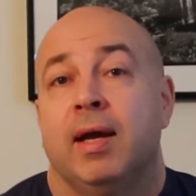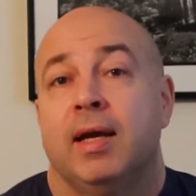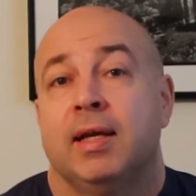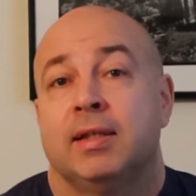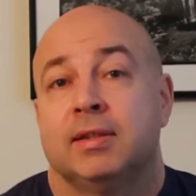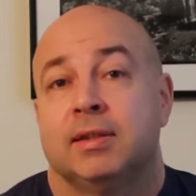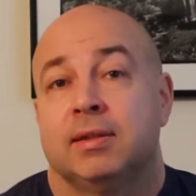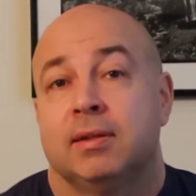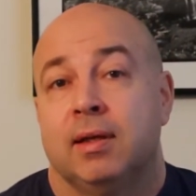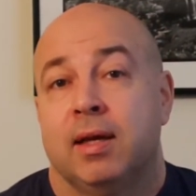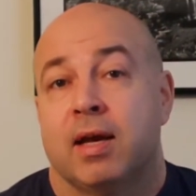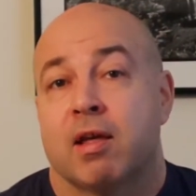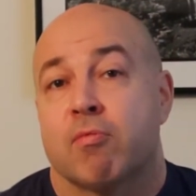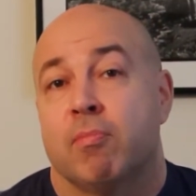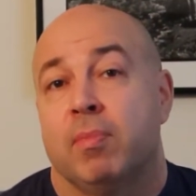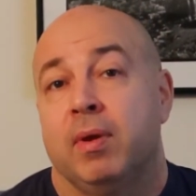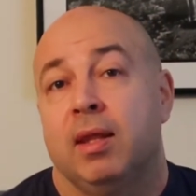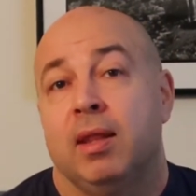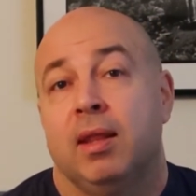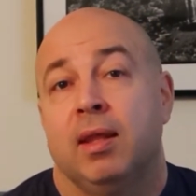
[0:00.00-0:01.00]
as has
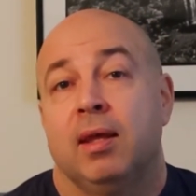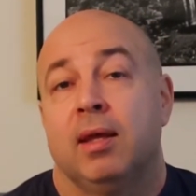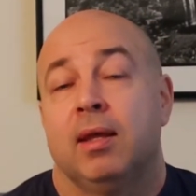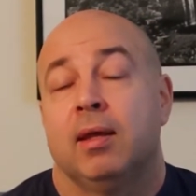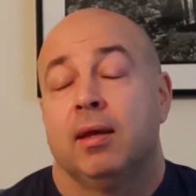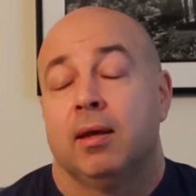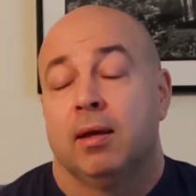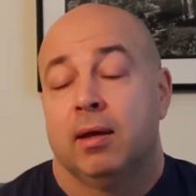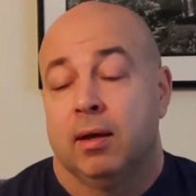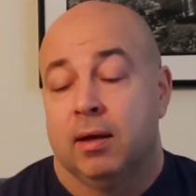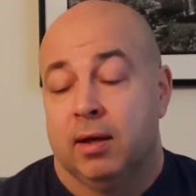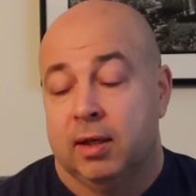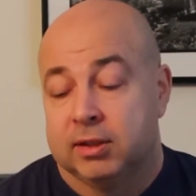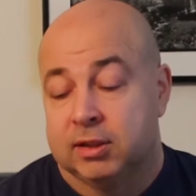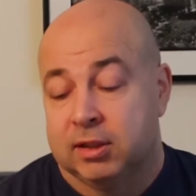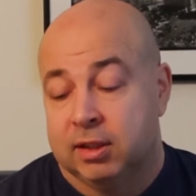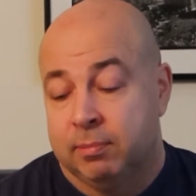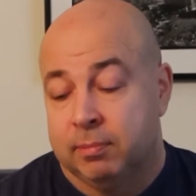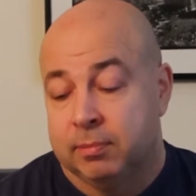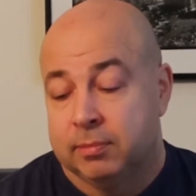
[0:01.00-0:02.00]
been the
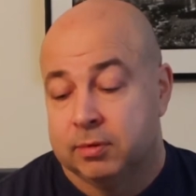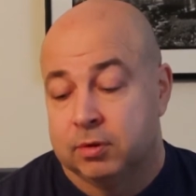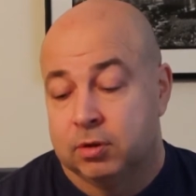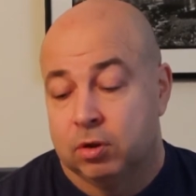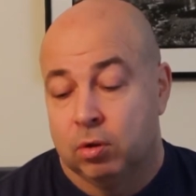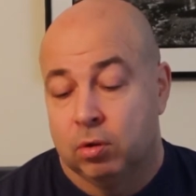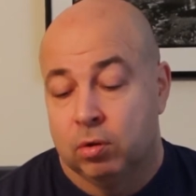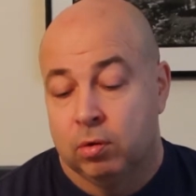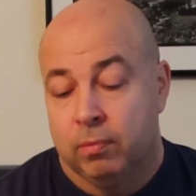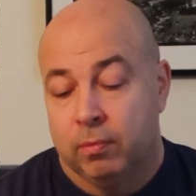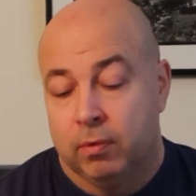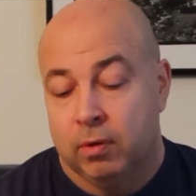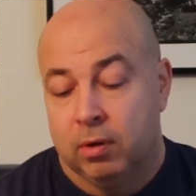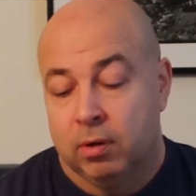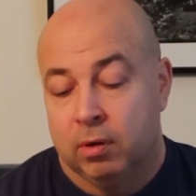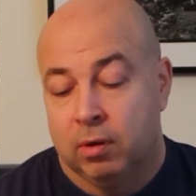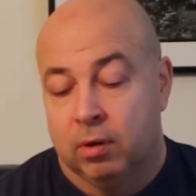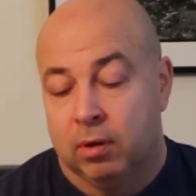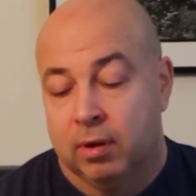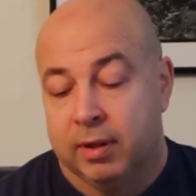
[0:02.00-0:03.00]
custom, so
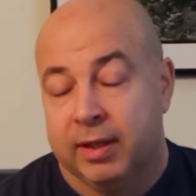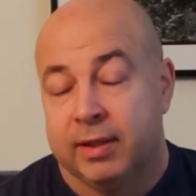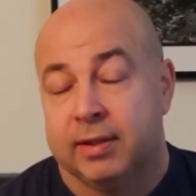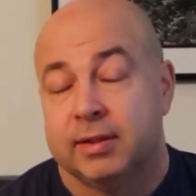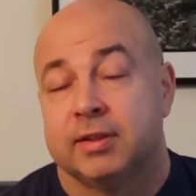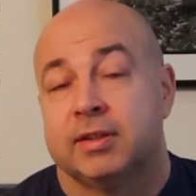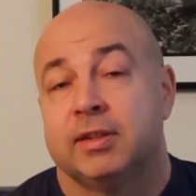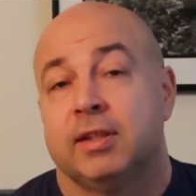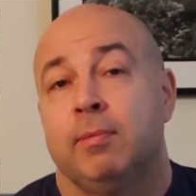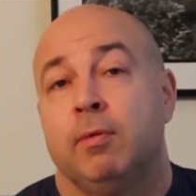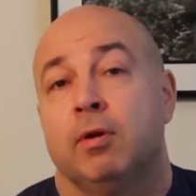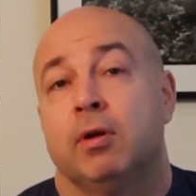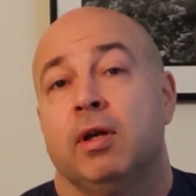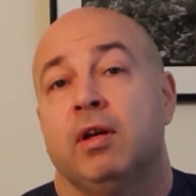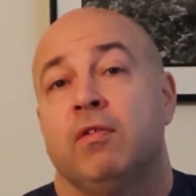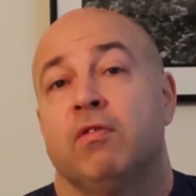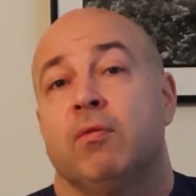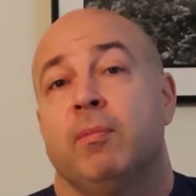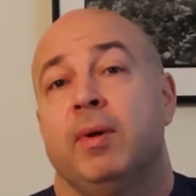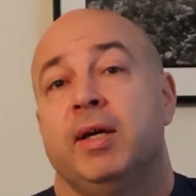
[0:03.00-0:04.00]
all the similar
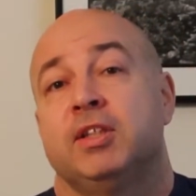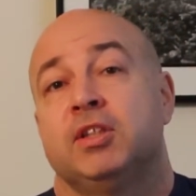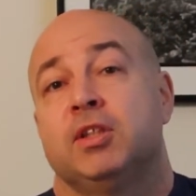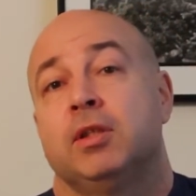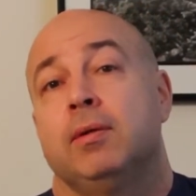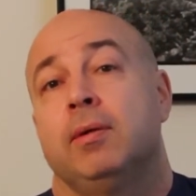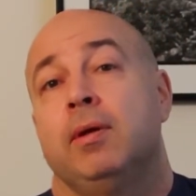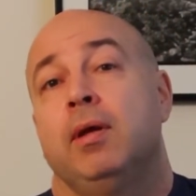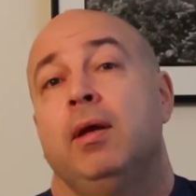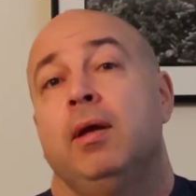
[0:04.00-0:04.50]
information